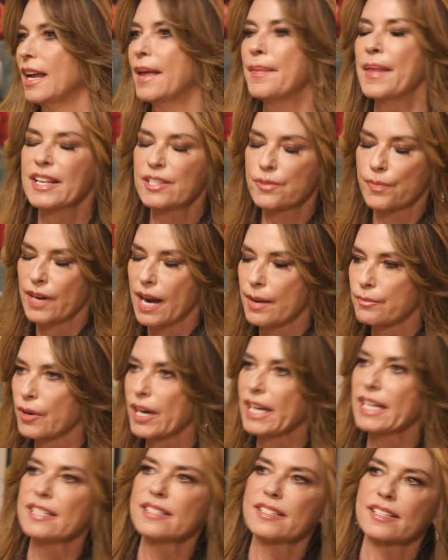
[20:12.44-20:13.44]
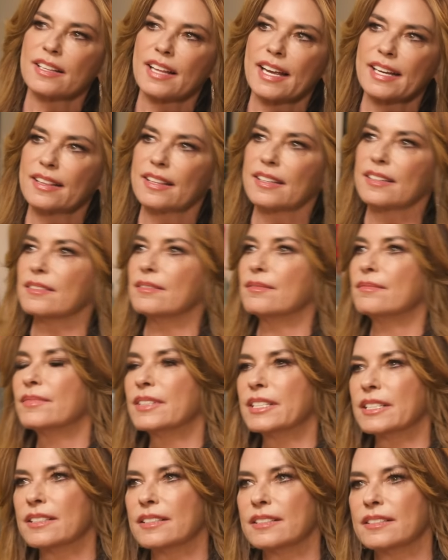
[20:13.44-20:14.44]
And that's when I'm right into, like,
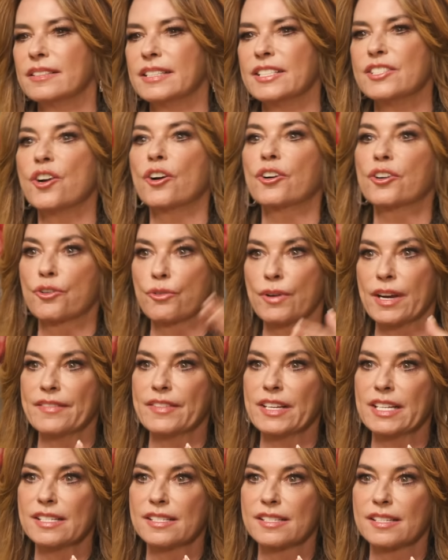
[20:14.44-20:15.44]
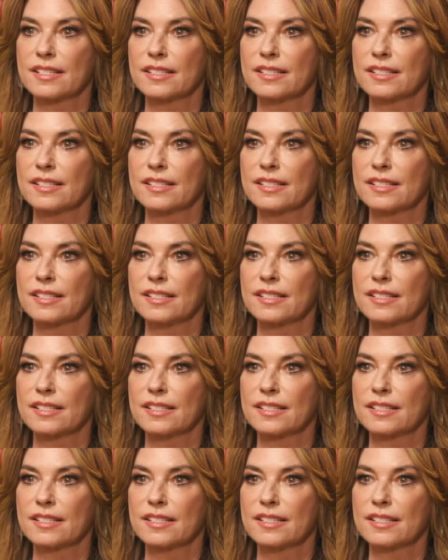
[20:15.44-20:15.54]
the dark gravies.